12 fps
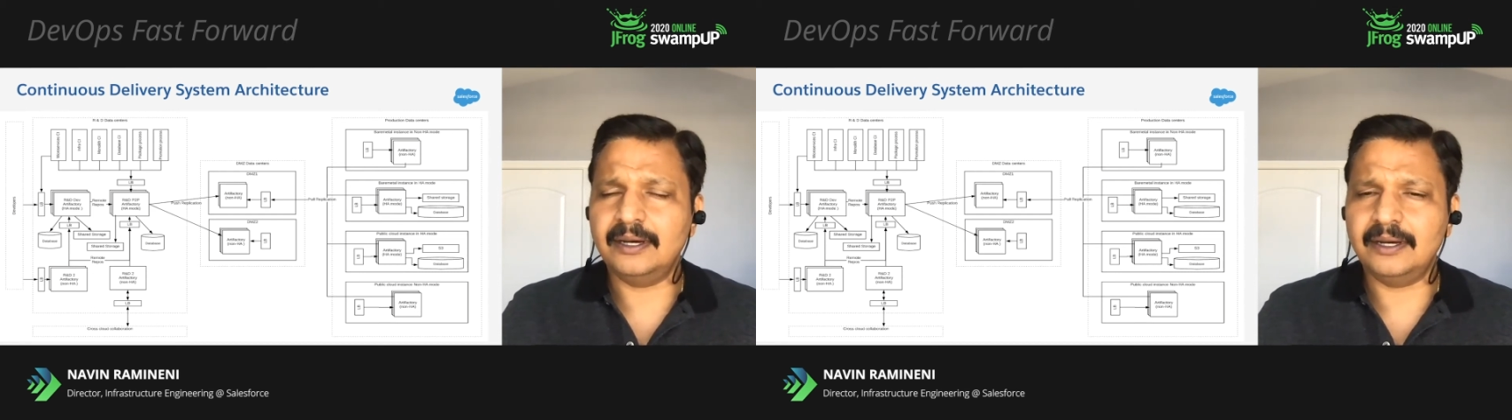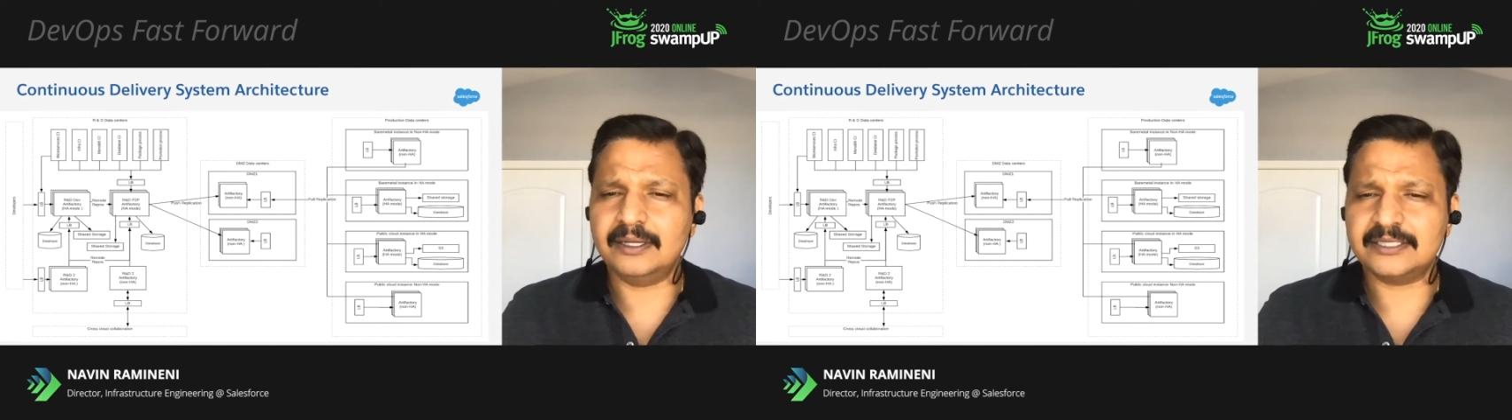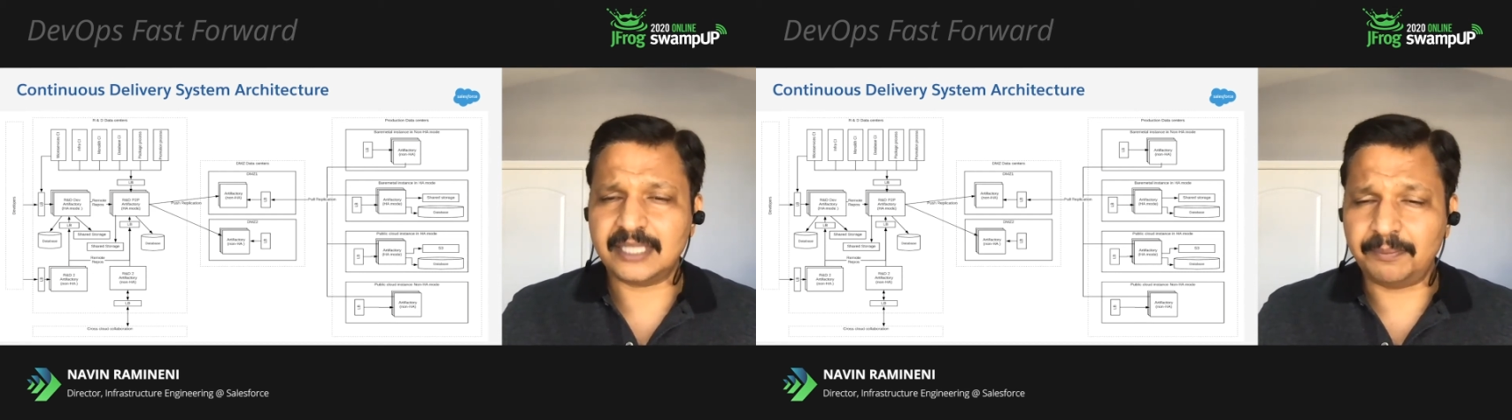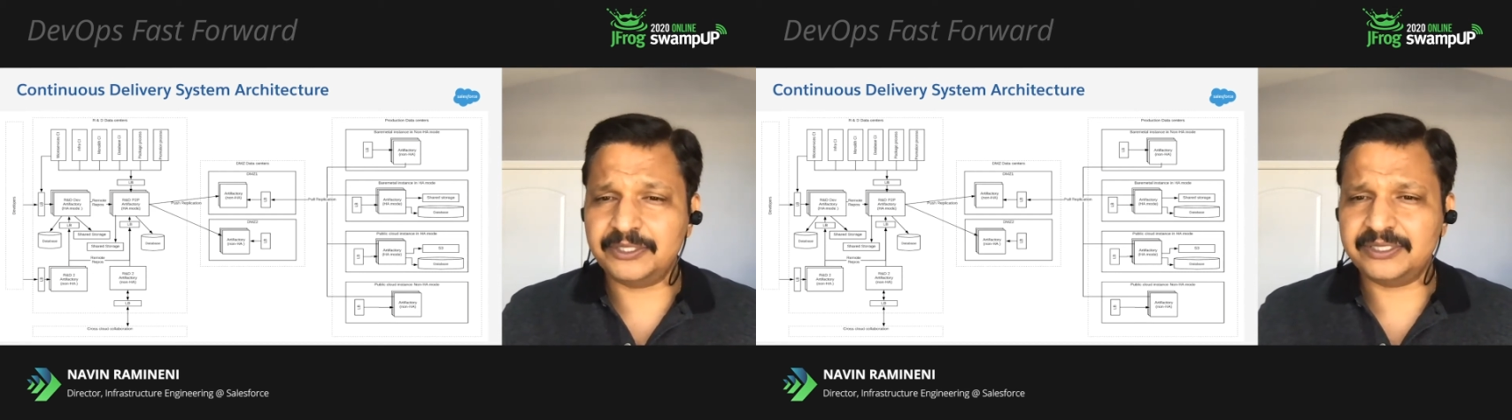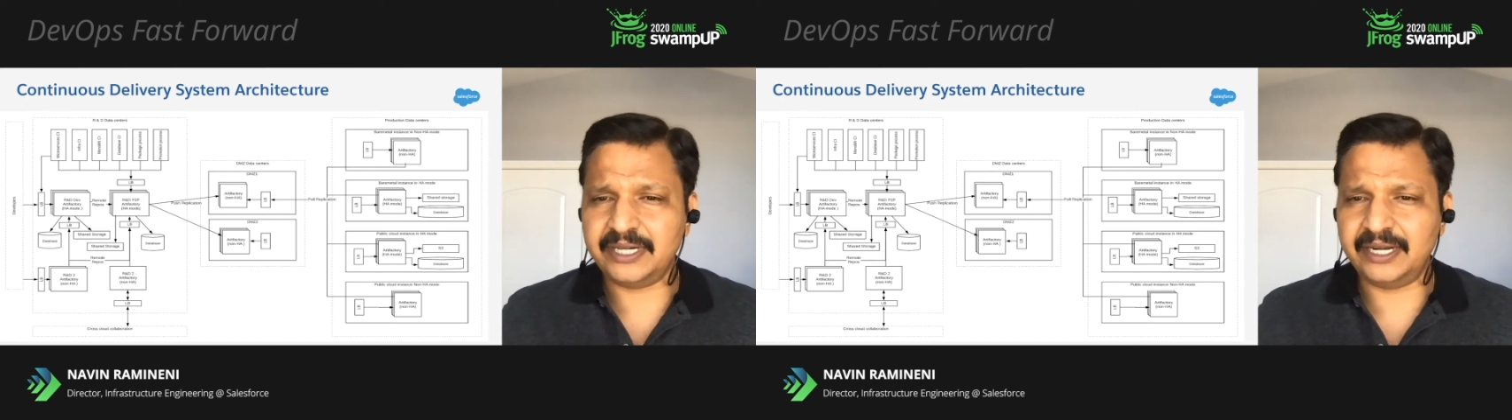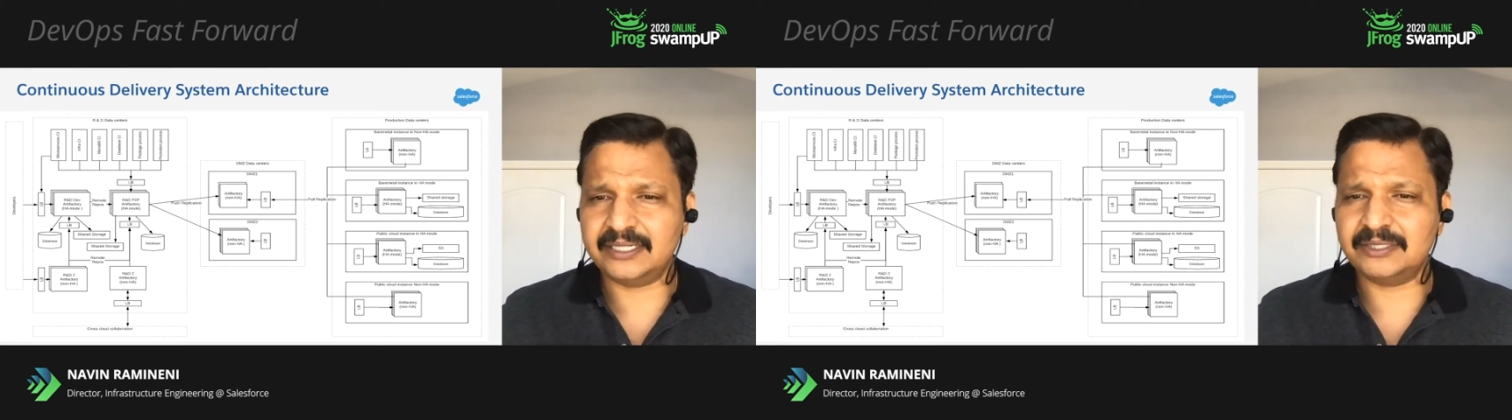
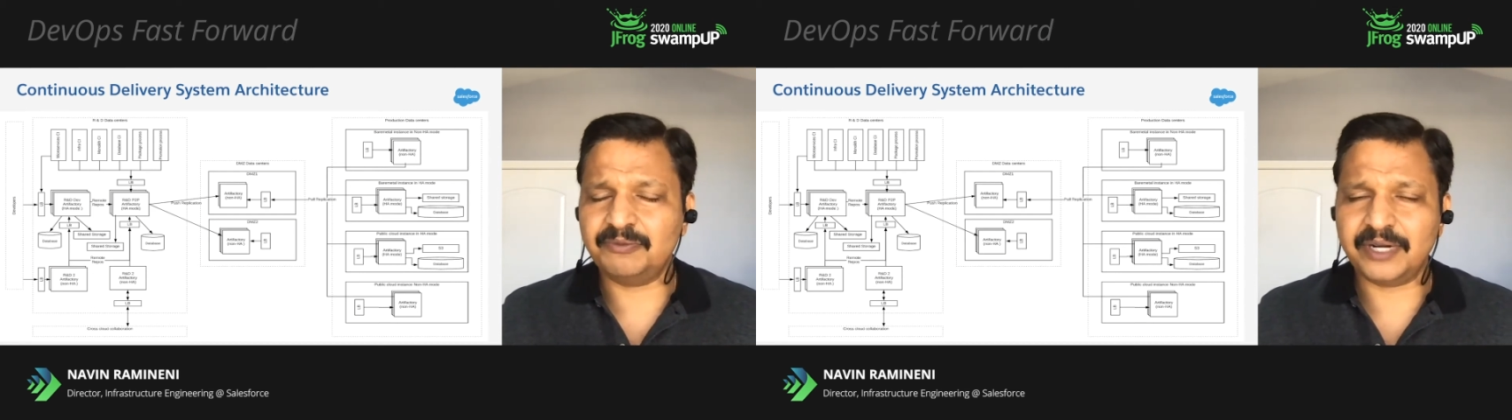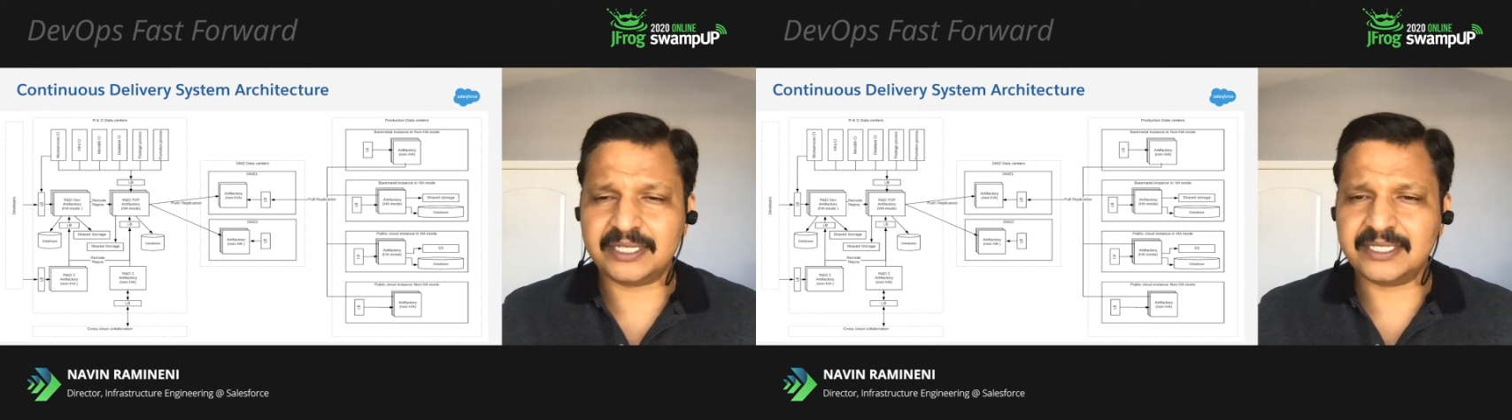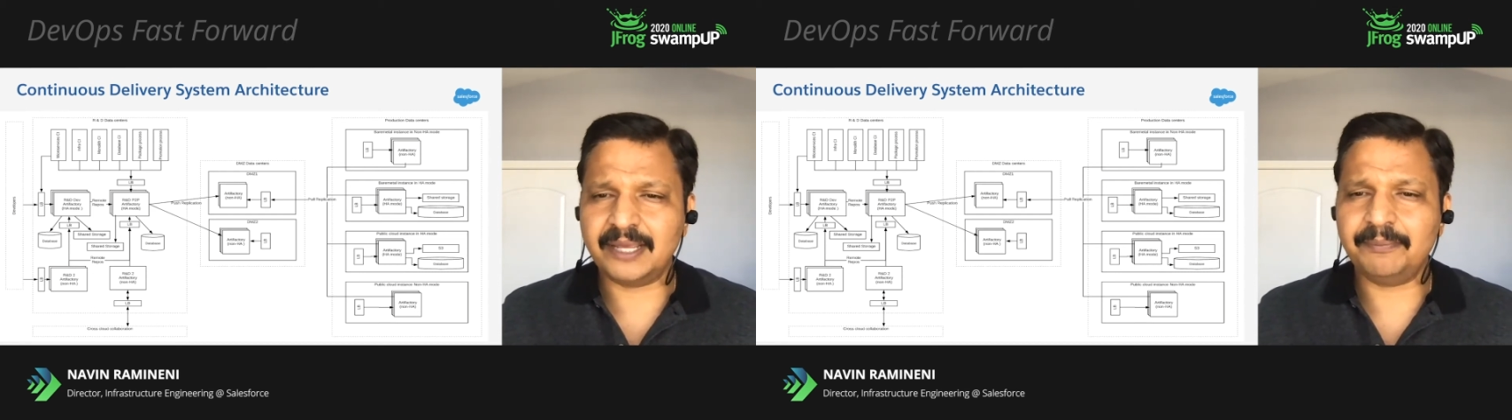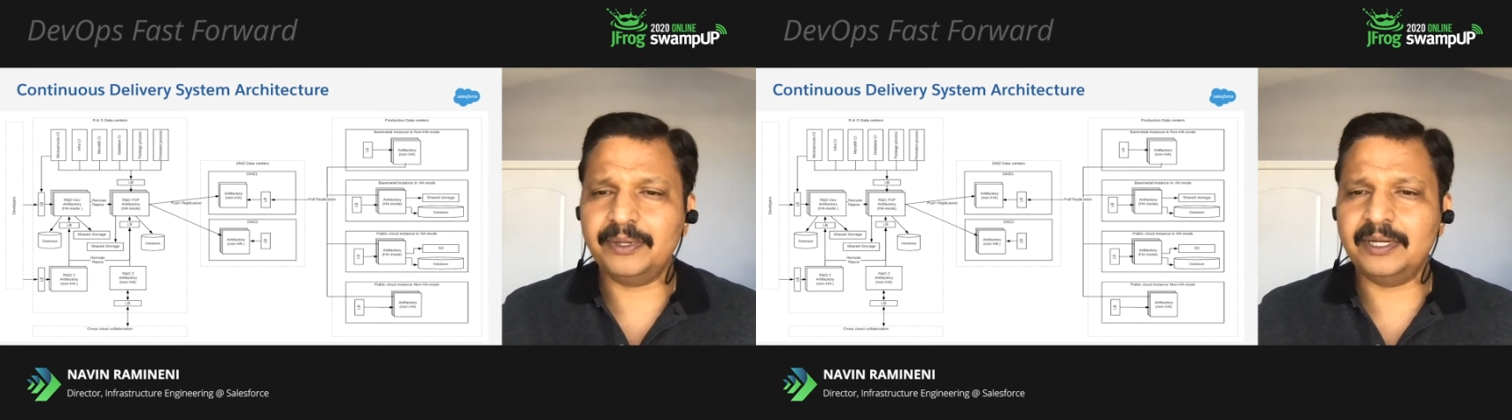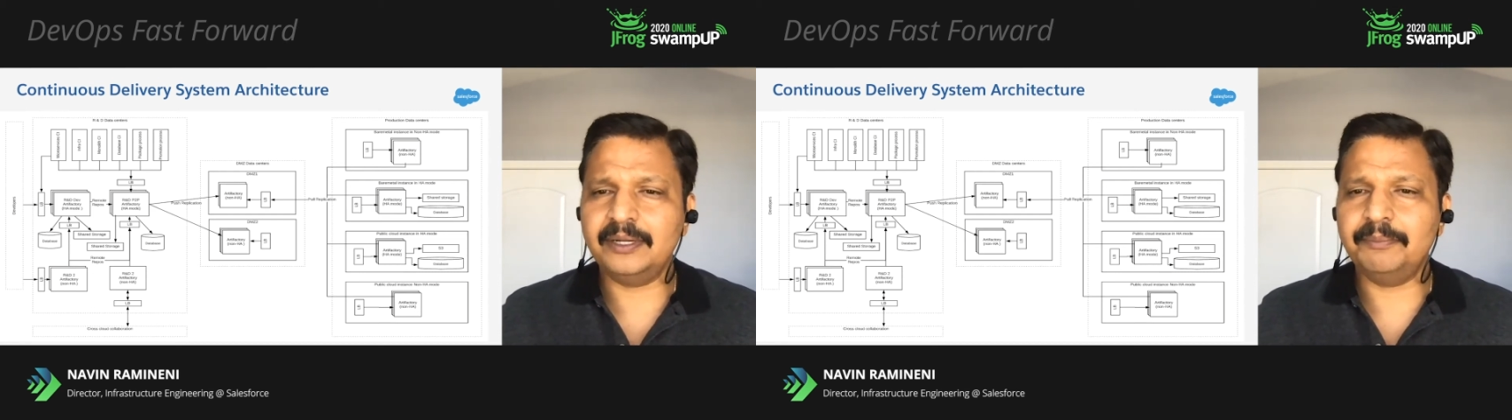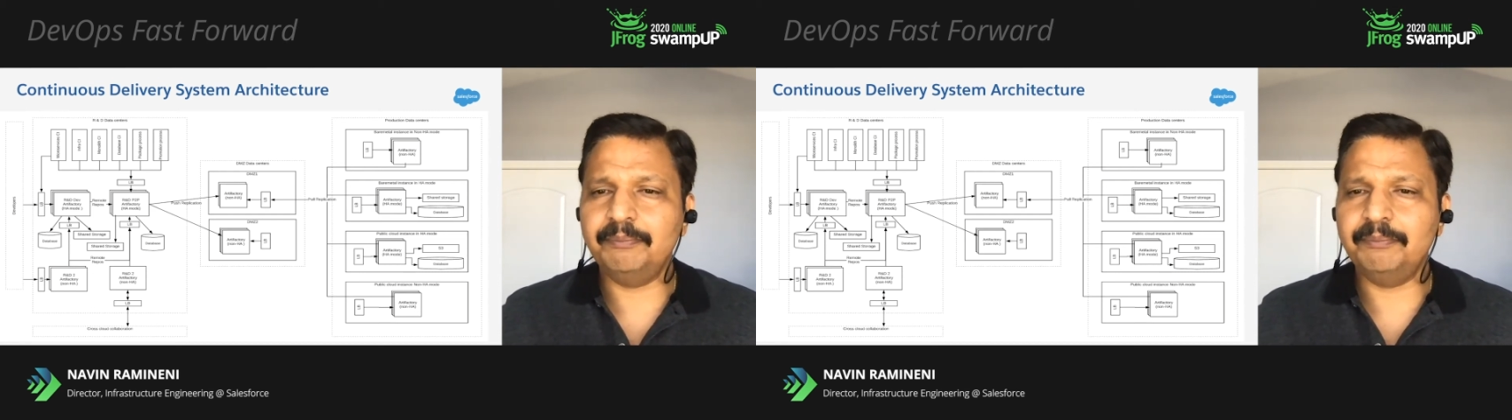substrates, for example,